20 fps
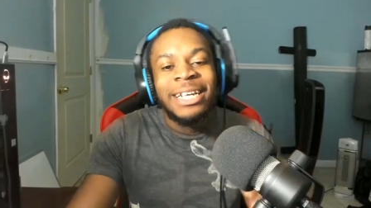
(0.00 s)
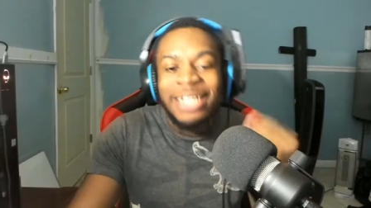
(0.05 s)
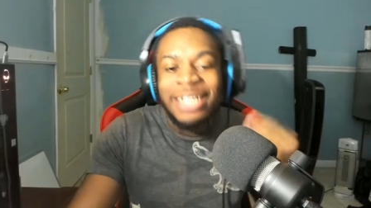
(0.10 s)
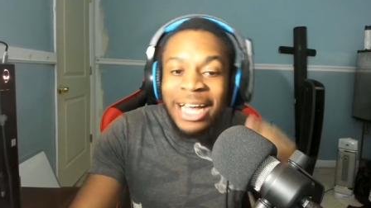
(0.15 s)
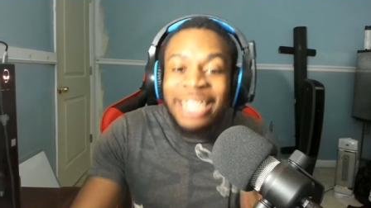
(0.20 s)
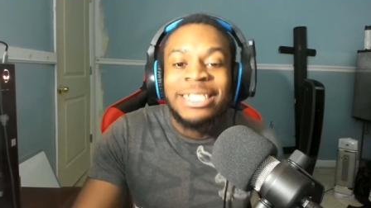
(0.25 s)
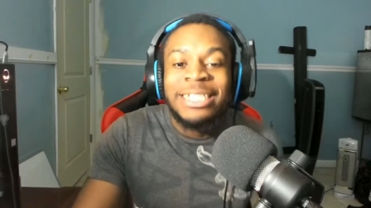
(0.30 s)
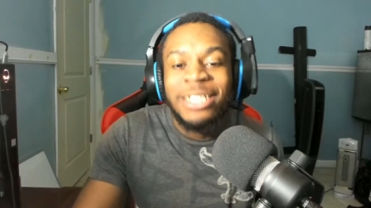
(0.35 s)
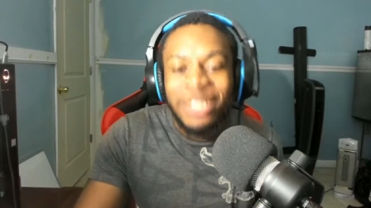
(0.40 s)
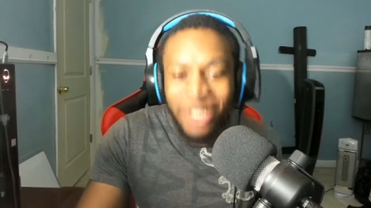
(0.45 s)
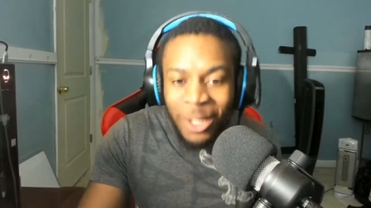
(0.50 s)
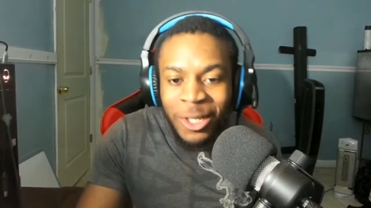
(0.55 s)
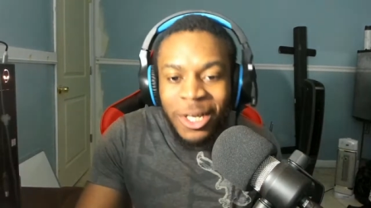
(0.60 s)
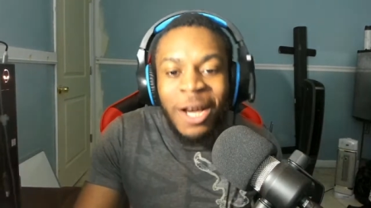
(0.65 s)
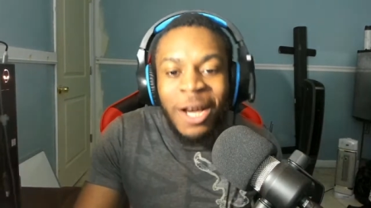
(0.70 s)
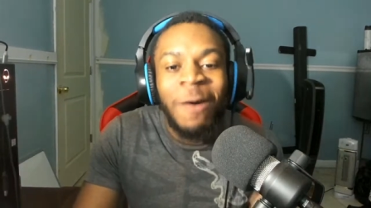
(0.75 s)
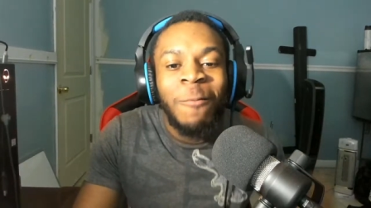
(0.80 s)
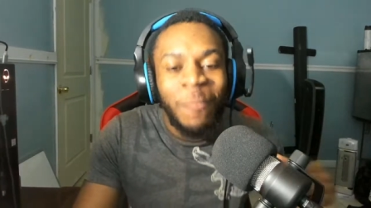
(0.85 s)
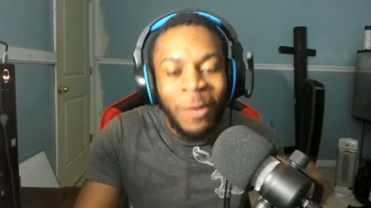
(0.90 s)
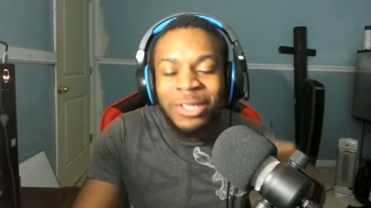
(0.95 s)
Let's look
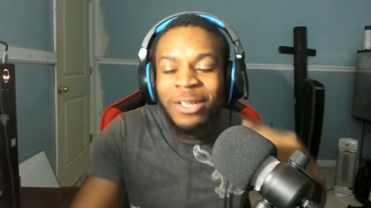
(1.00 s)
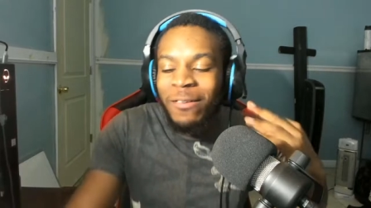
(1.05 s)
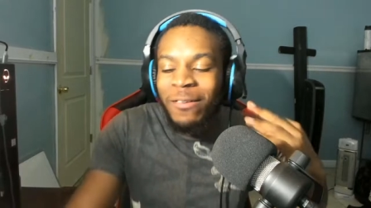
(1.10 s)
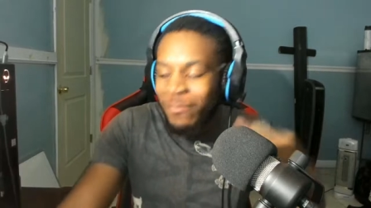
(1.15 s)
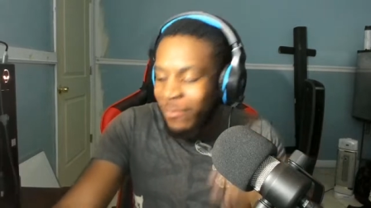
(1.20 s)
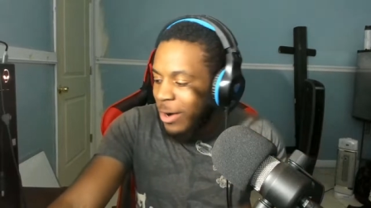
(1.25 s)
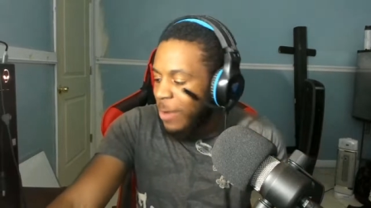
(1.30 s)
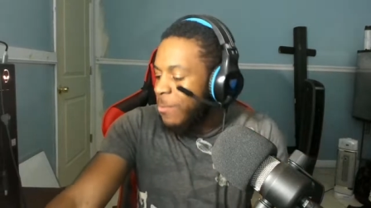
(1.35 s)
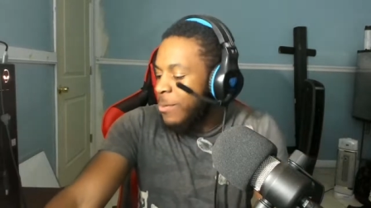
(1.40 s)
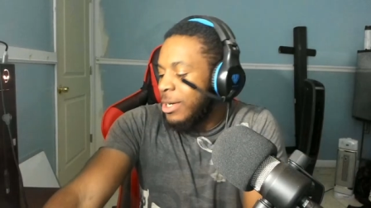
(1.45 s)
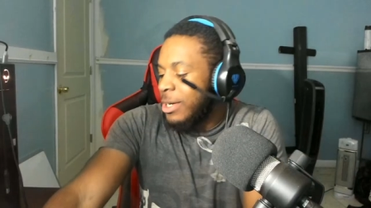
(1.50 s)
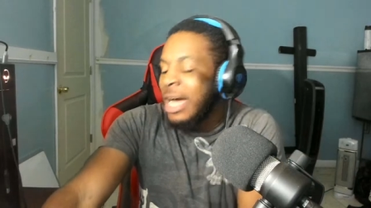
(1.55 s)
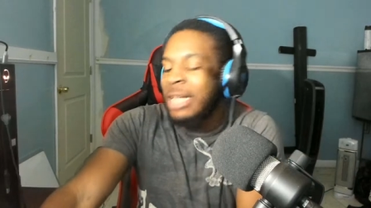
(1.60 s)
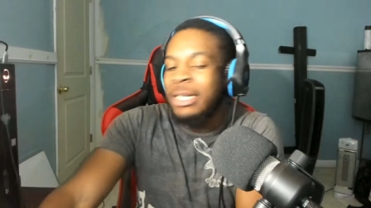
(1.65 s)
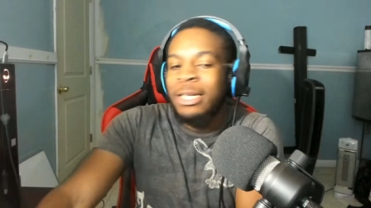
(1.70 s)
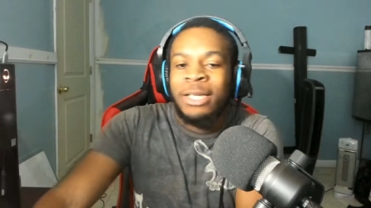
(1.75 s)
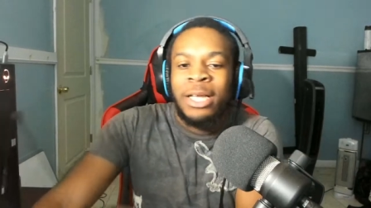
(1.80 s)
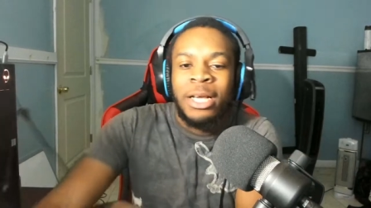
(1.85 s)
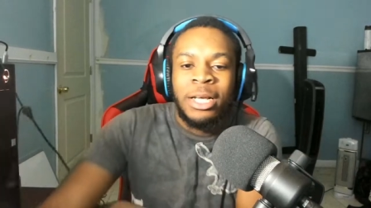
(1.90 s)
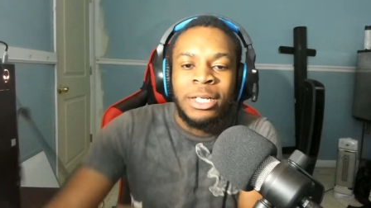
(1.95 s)
at what the fuck we got
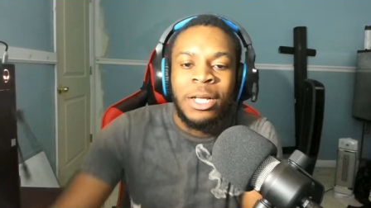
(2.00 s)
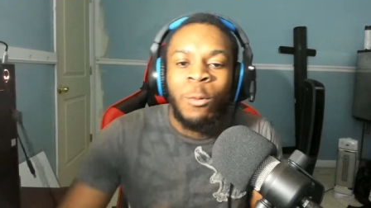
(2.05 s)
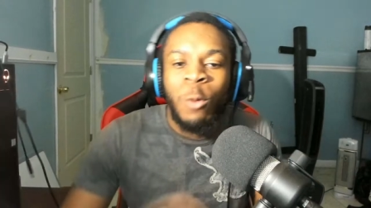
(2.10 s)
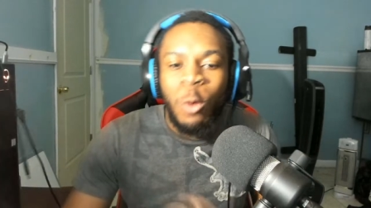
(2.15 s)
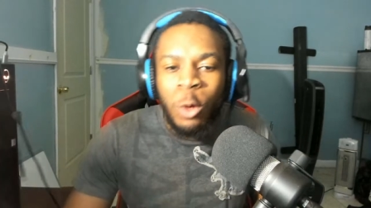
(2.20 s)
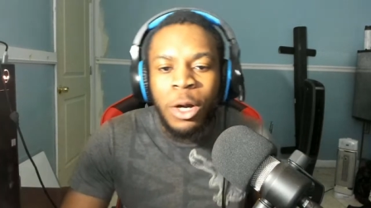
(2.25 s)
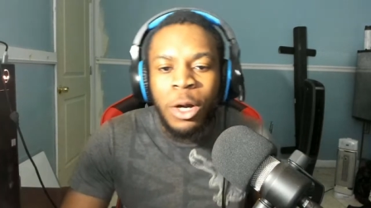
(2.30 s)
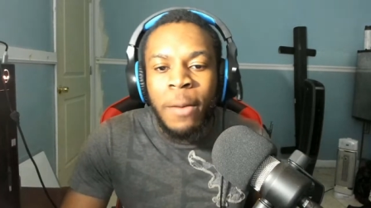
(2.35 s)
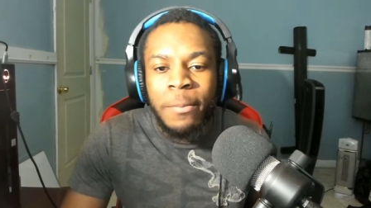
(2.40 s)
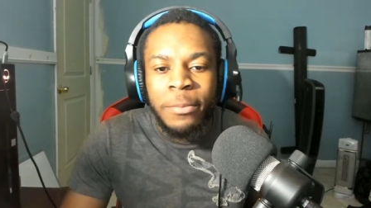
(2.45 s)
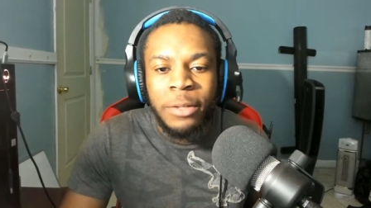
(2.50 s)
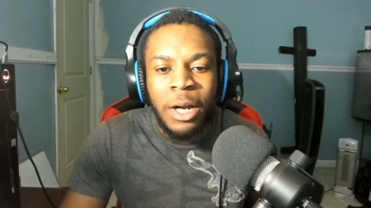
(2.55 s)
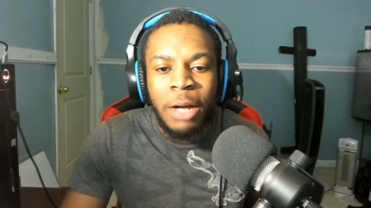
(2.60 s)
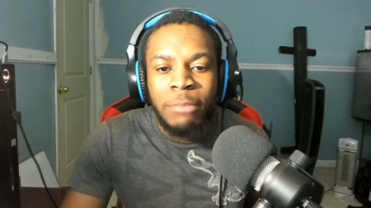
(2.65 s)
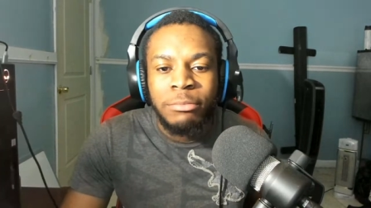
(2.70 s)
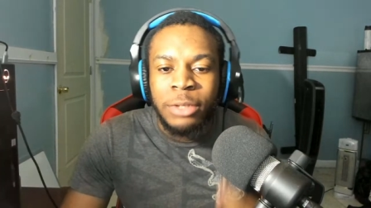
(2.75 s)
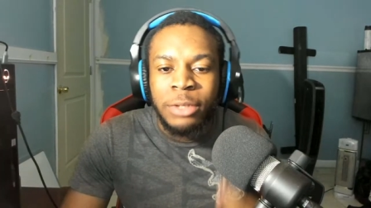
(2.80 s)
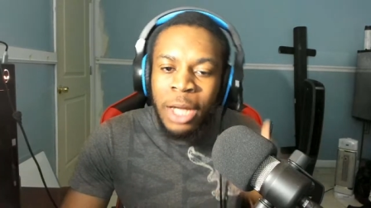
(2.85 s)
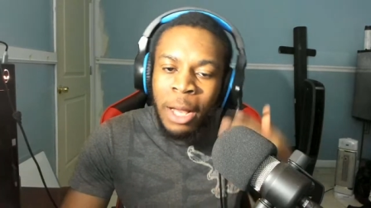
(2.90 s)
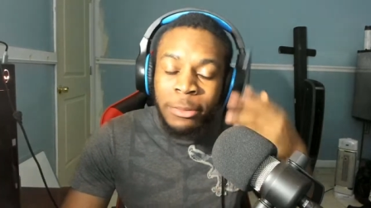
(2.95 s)
today. Cause I woke up, you know, I'm,
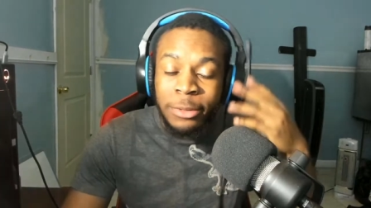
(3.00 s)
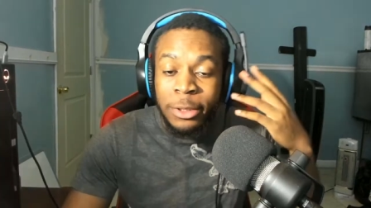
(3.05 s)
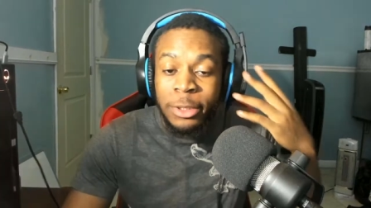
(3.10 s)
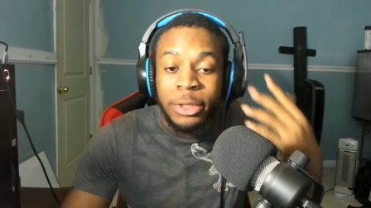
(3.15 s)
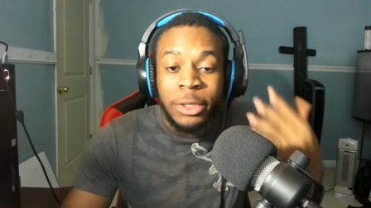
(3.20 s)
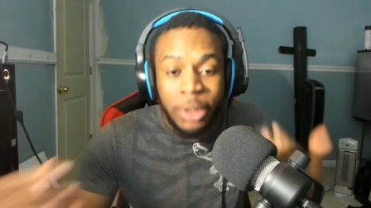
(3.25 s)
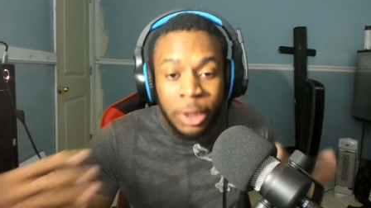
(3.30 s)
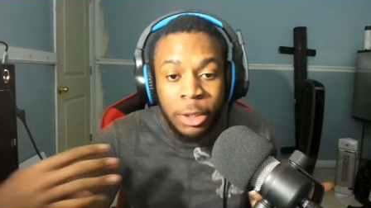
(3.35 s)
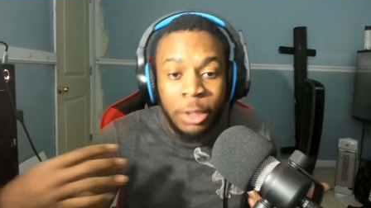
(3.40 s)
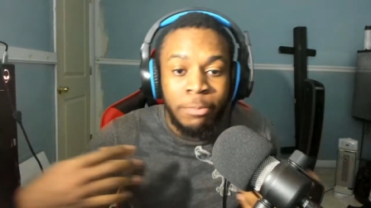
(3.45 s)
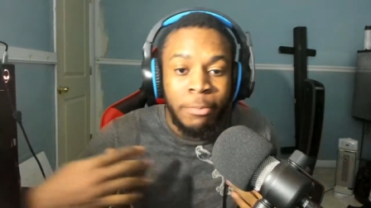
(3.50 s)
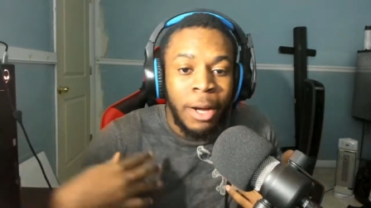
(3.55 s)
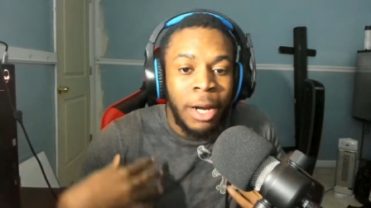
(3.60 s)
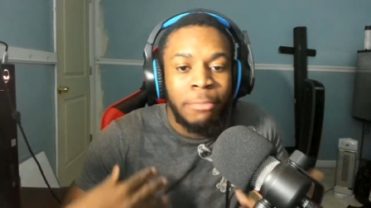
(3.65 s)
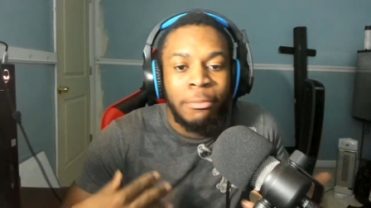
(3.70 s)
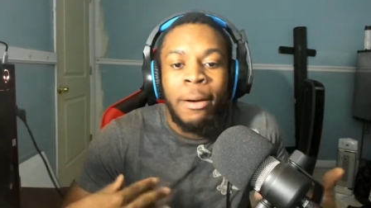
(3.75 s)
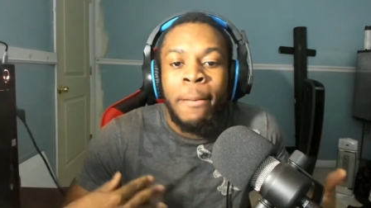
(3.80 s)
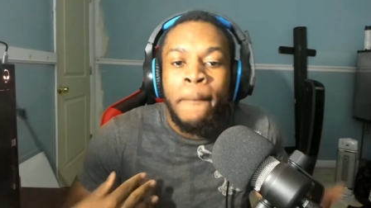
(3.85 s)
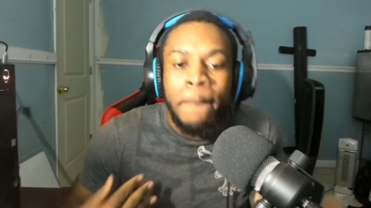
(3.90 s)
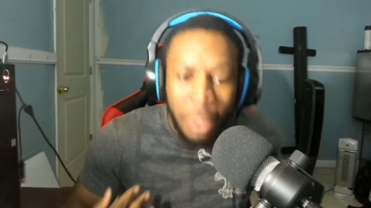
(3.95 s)
I was just chilling,
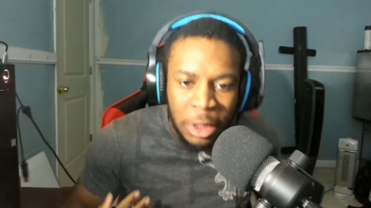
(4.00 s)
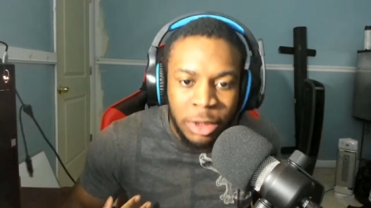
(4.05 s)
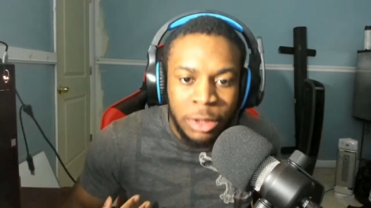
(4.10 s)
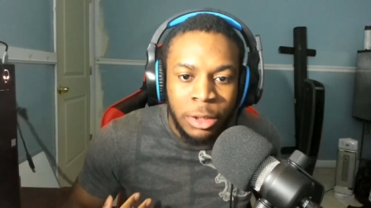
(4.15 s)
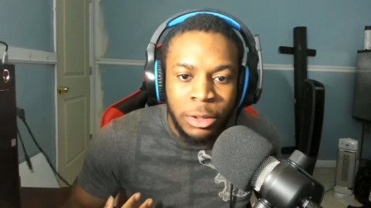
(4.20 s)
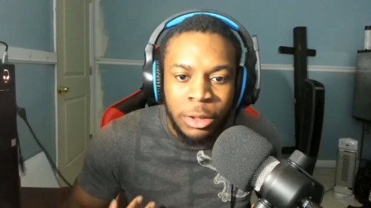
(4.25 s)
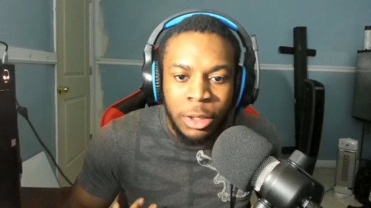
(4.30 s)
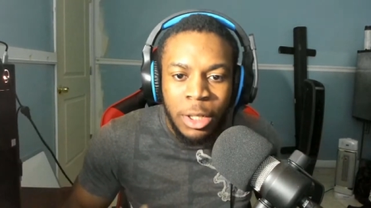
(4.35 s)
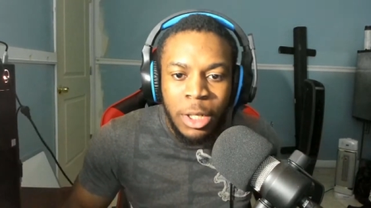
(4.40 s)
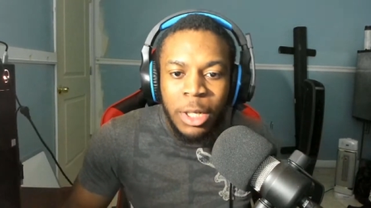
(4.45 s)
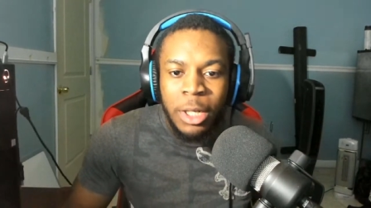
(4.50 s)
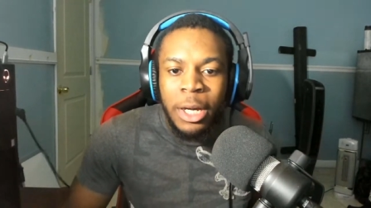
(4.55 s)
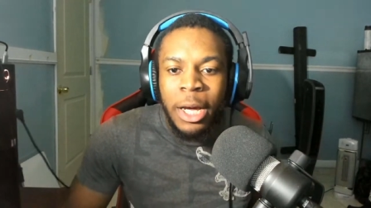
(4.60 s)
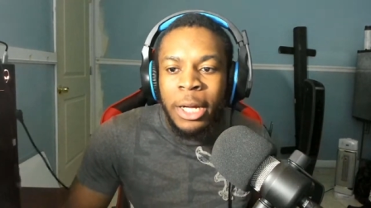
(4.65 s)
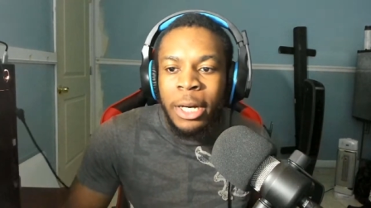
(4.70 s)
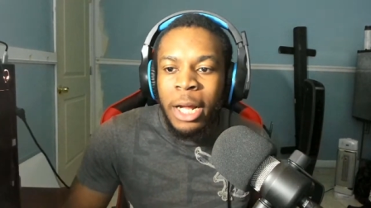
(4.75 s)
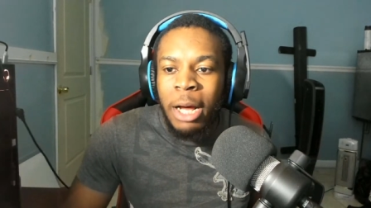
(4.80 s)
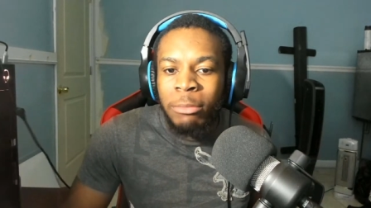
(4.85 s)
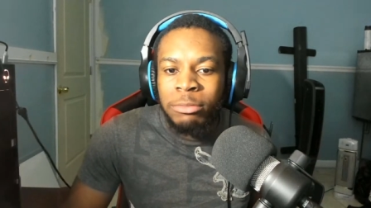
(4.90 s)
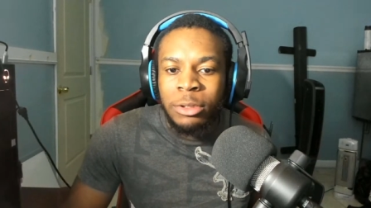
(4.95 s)
minding my business,
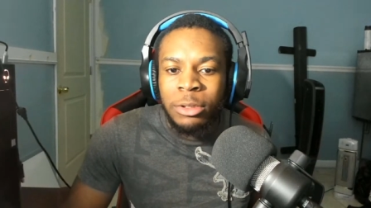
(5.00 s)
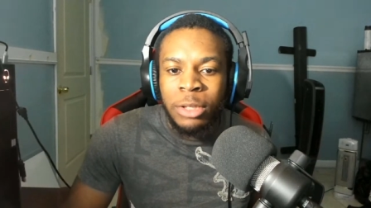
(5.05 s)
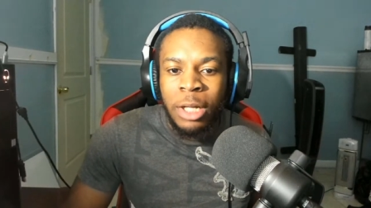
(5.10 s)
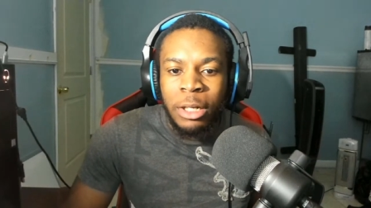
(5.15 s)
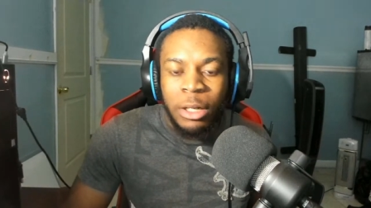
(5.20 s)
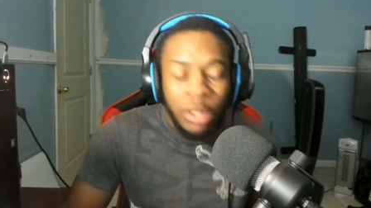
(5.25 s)
and I was just like,